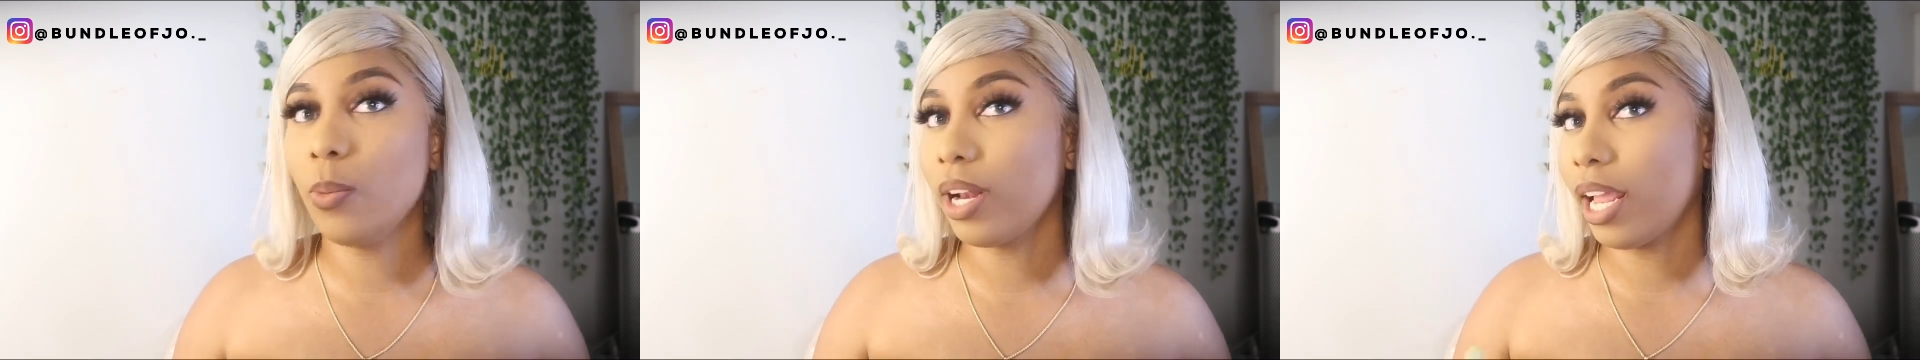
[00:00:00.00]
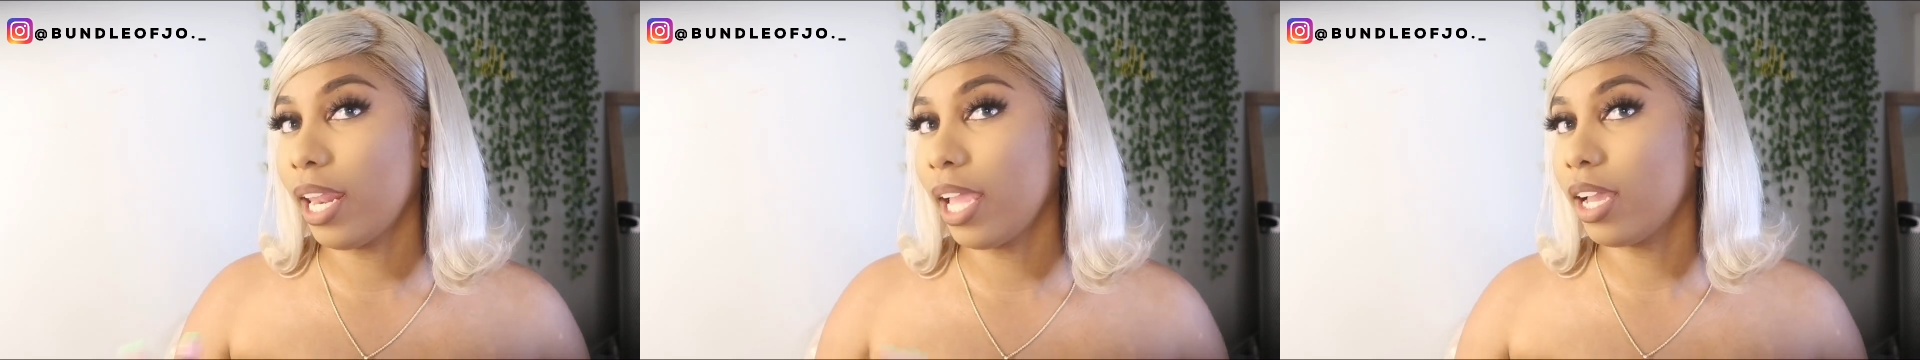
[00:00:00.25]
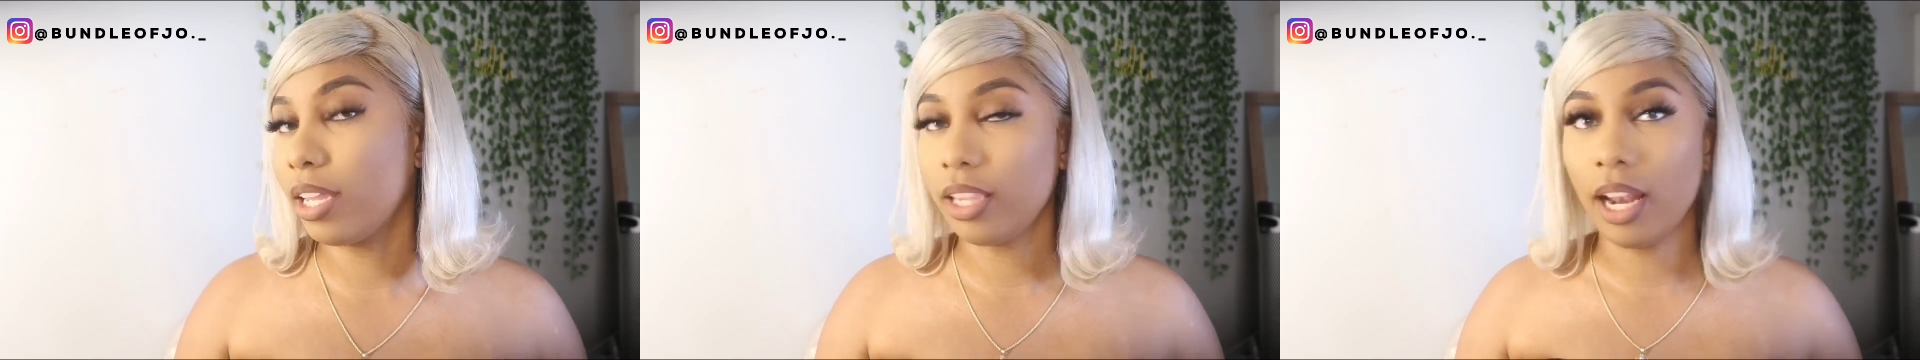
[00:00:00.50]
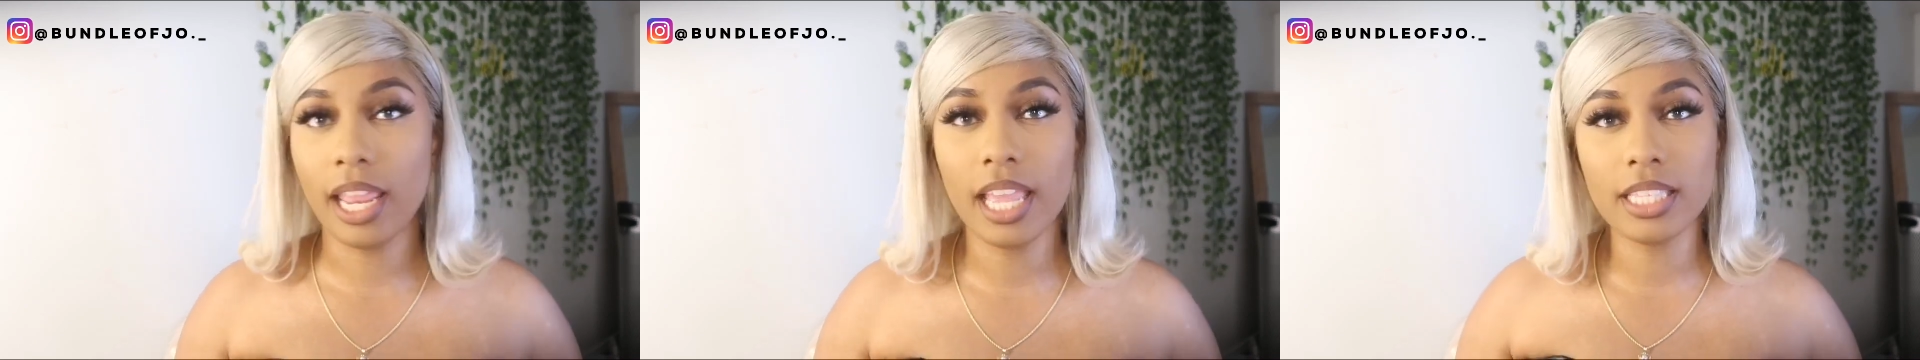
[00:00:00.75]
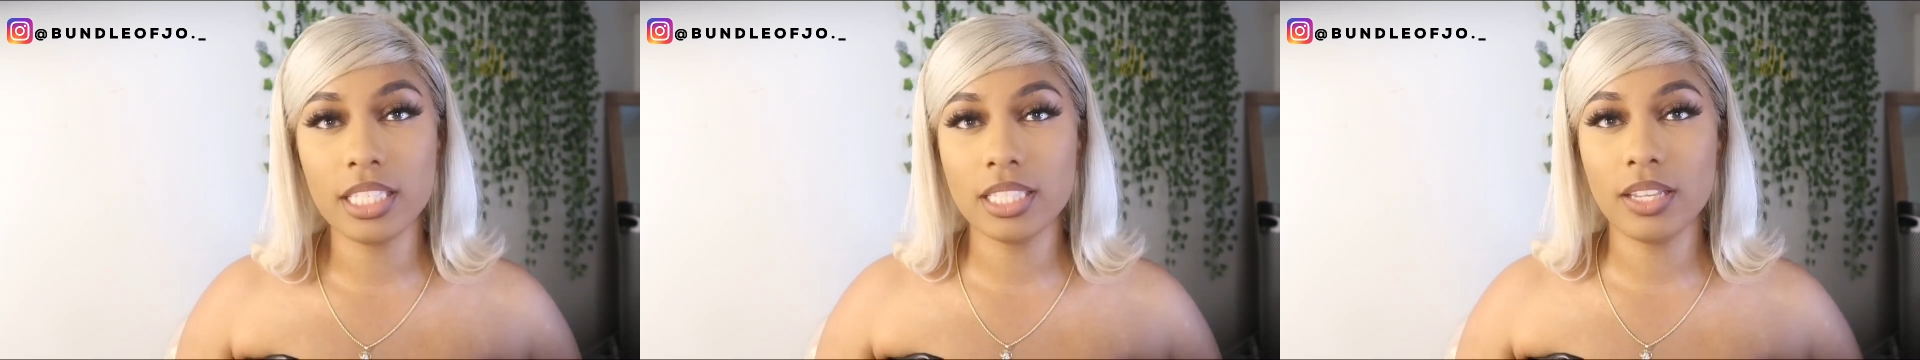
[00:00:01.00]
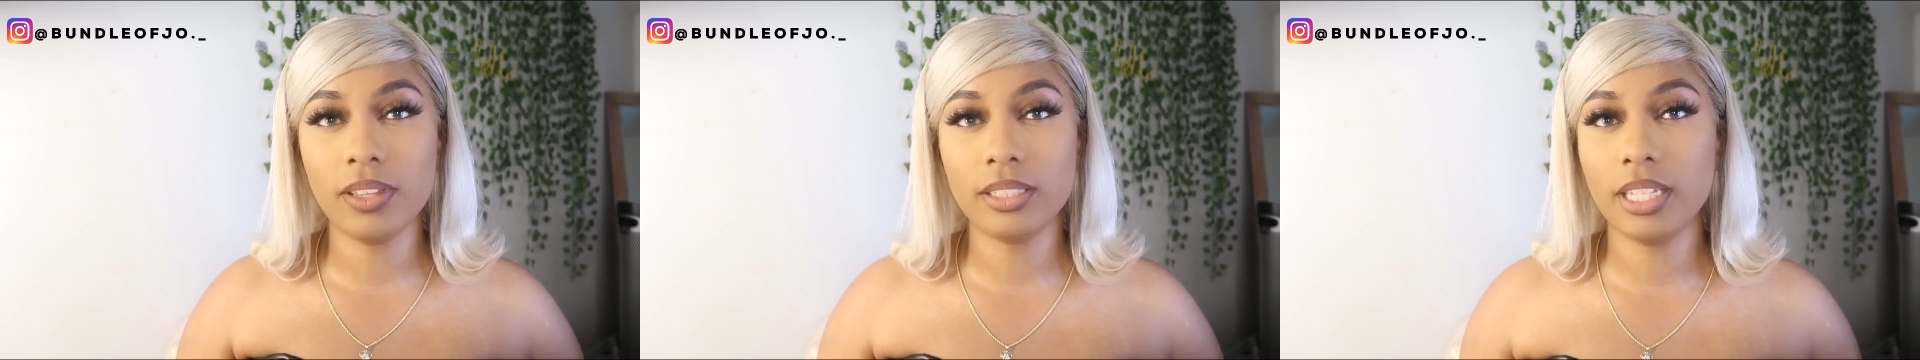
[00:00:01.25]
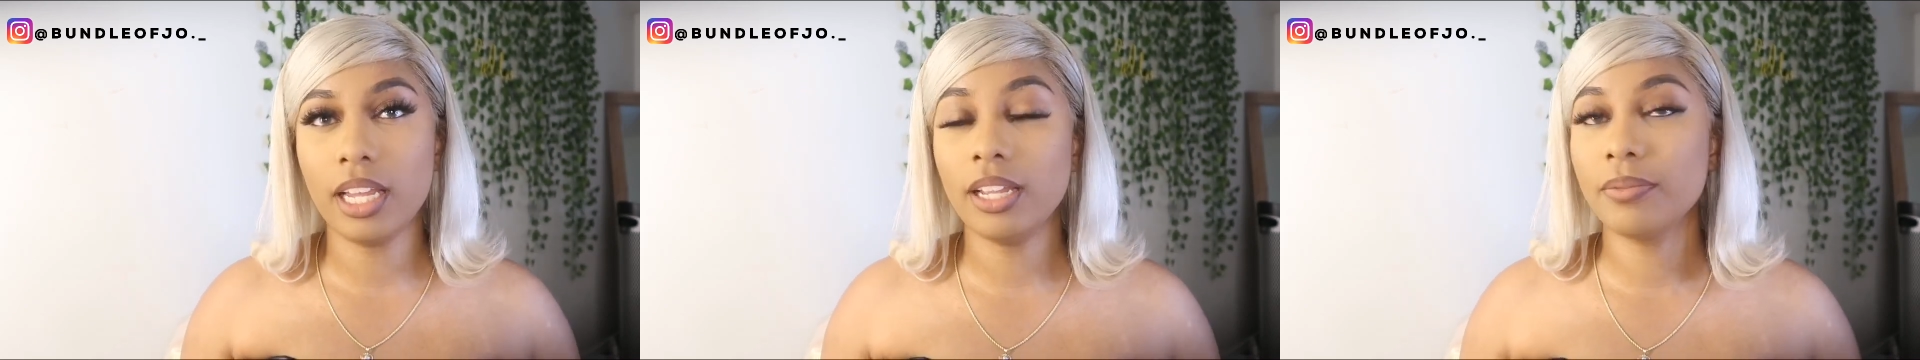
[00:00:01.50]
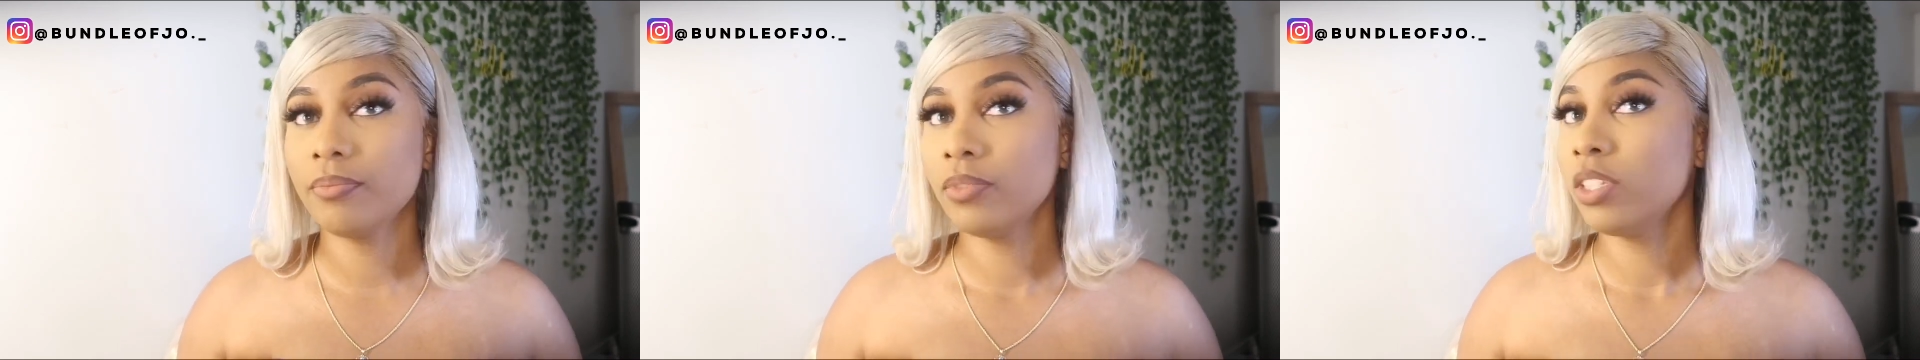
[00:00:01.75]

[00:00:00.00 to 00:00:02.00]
when I like cut the lace and stuff like that.